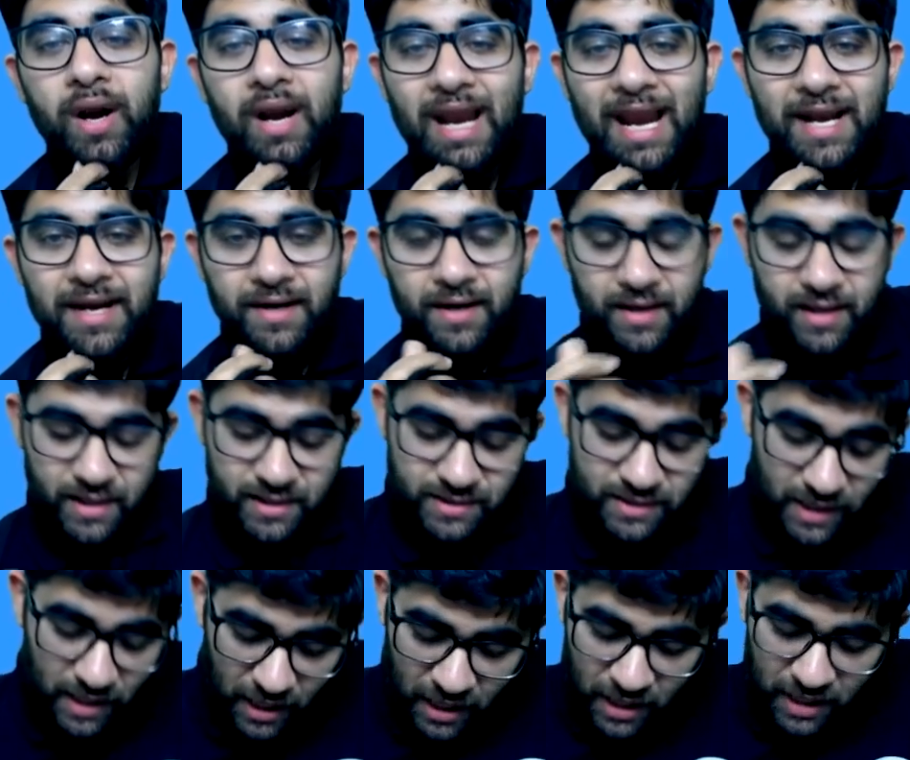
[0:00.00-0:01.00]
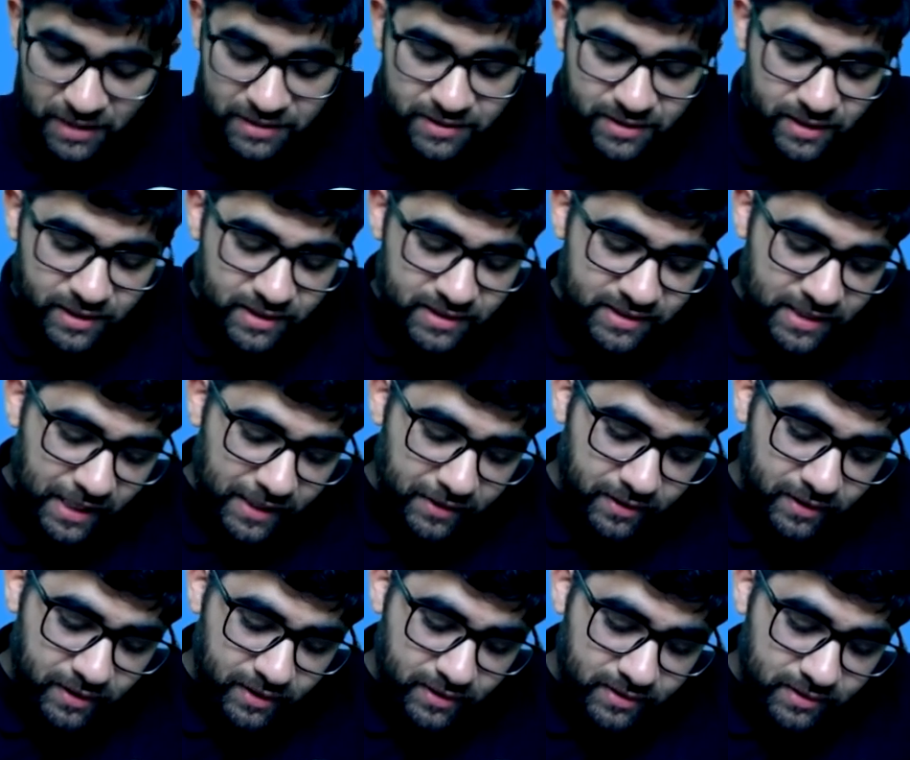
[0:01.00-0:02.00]
90 days. The answer is 90
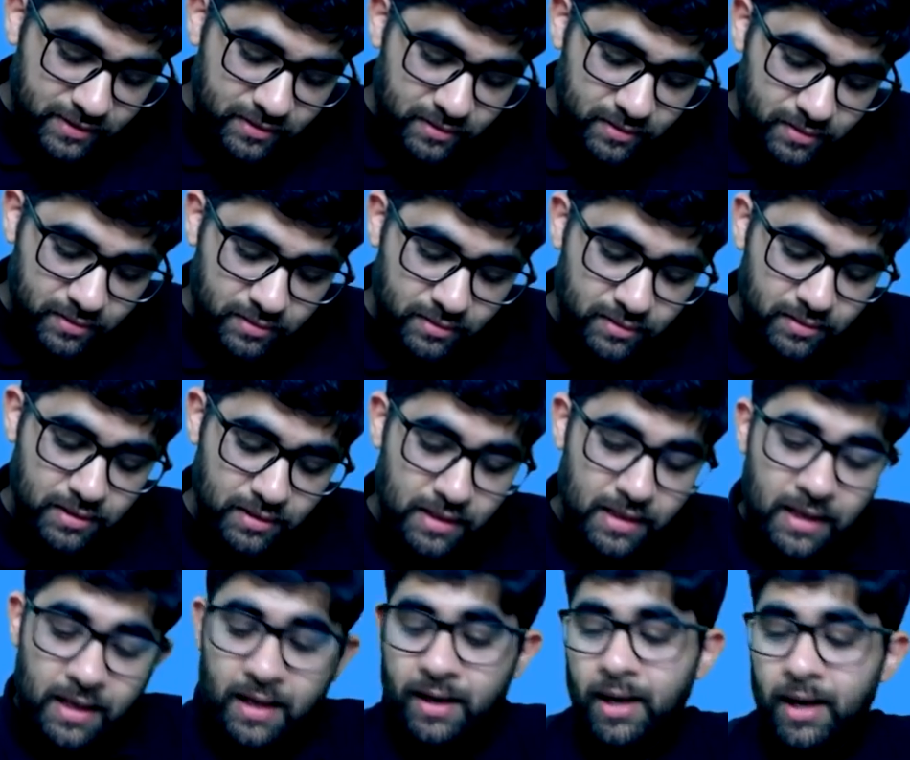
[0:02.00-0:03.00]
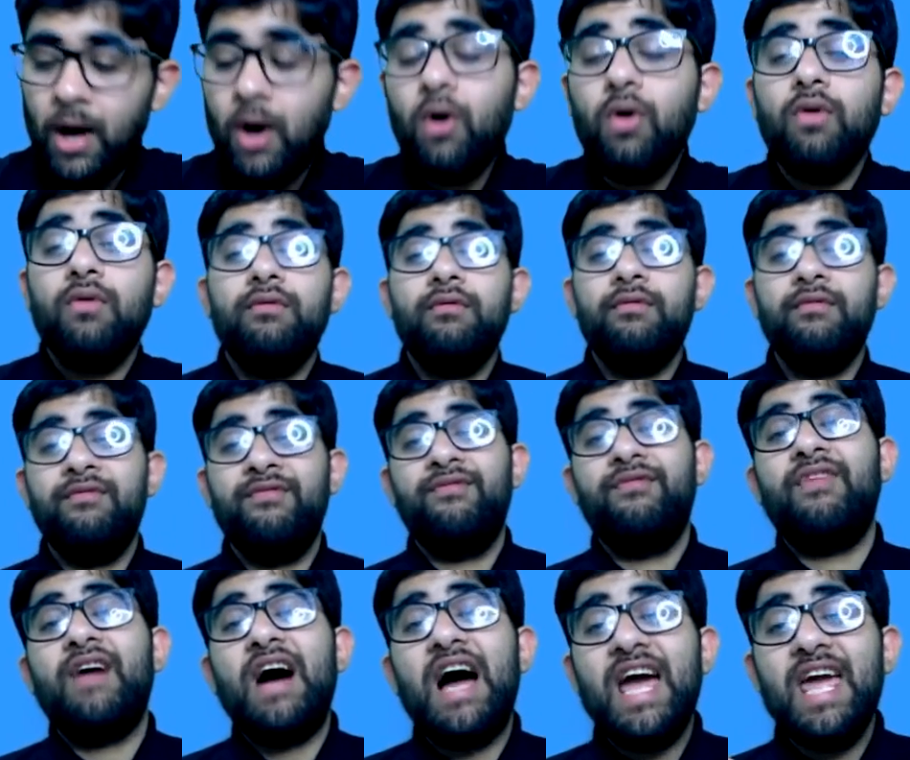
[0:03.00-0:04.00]
days. Now,
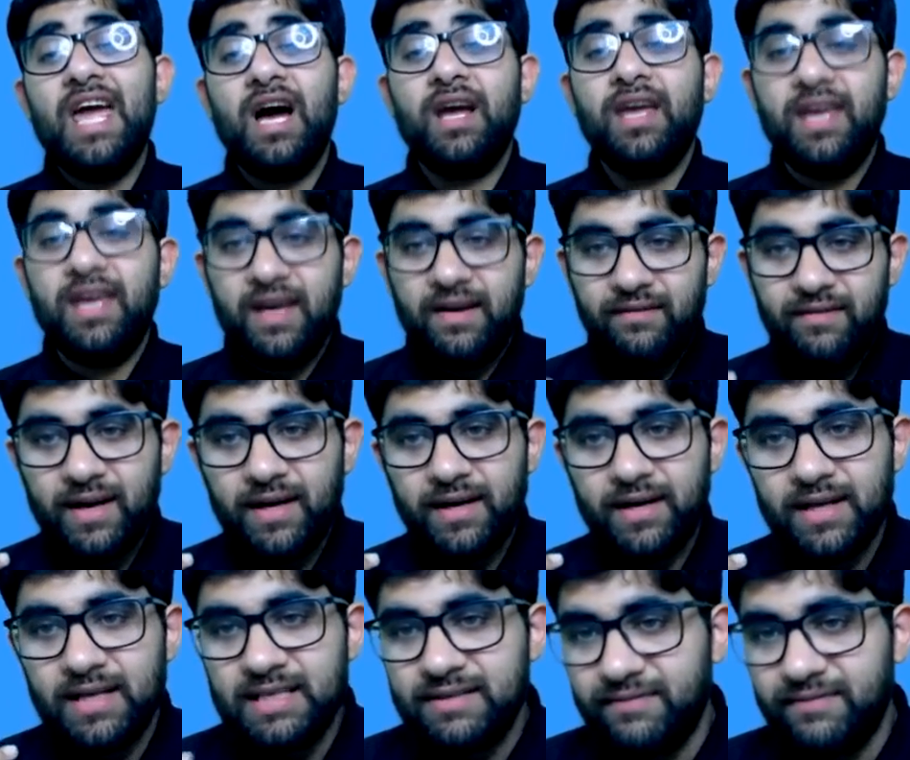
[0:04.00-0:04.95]
why a caveat is